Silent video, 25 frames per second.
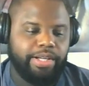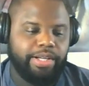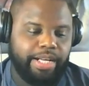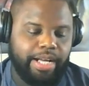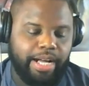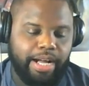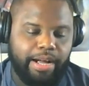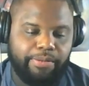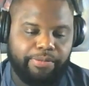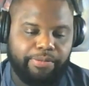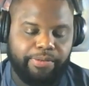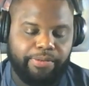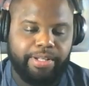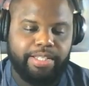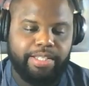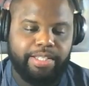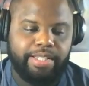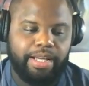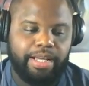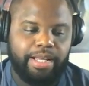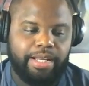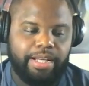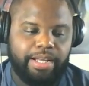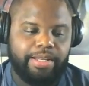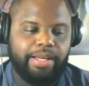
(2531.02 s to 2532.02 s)
their
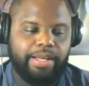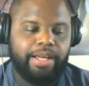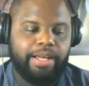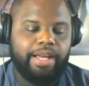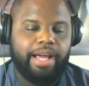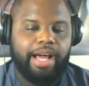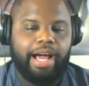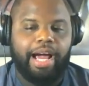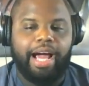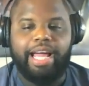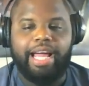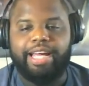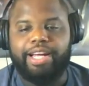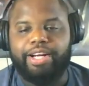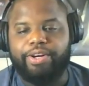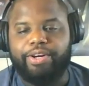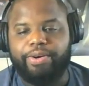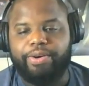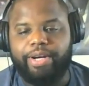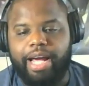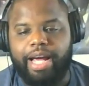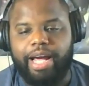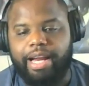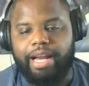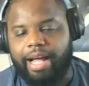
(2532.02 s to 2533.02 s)
conference. And I
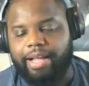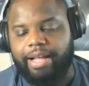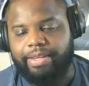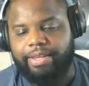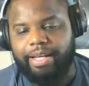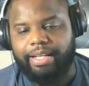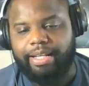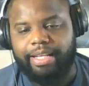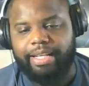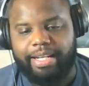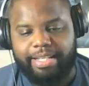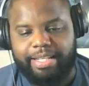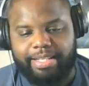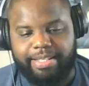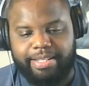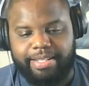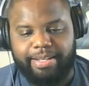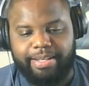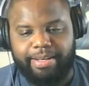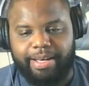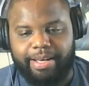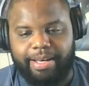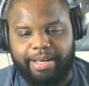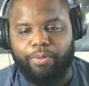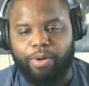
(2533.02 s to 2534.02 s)
agree. I, I think that it's
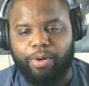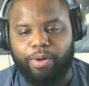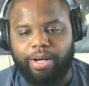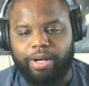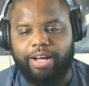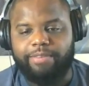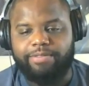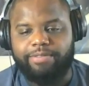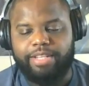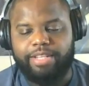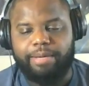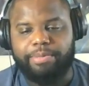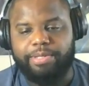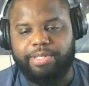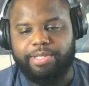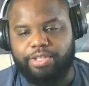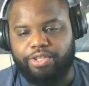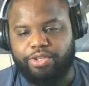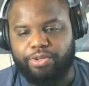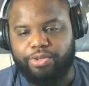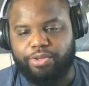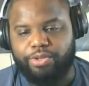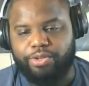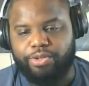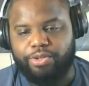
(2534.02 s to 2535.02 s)
a, a one-off type of
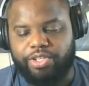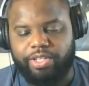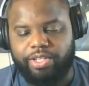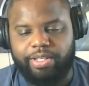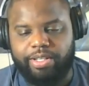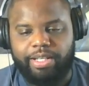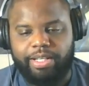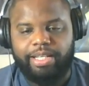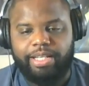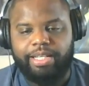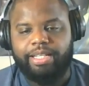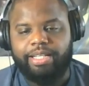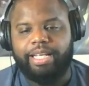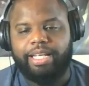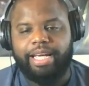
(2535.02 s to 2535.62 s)
situation.